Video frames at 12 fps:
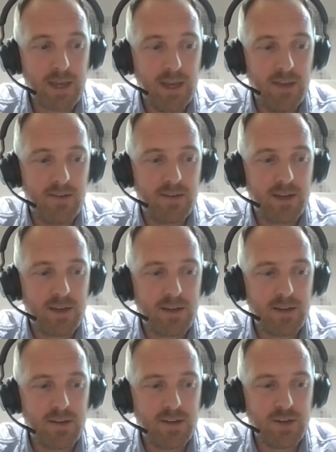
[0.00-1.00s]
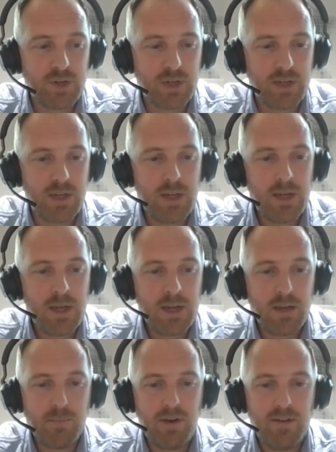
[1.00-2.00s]
is that essentially
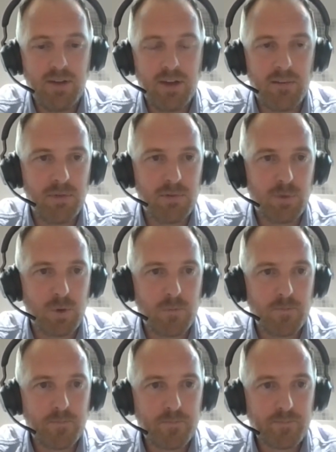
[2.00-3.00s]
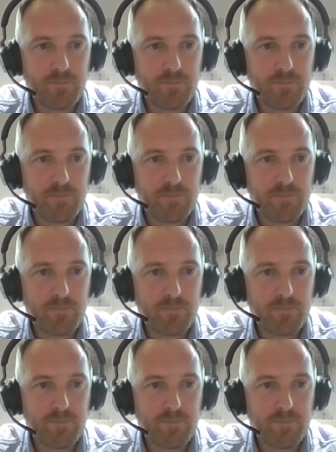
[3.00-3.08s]
companies that come through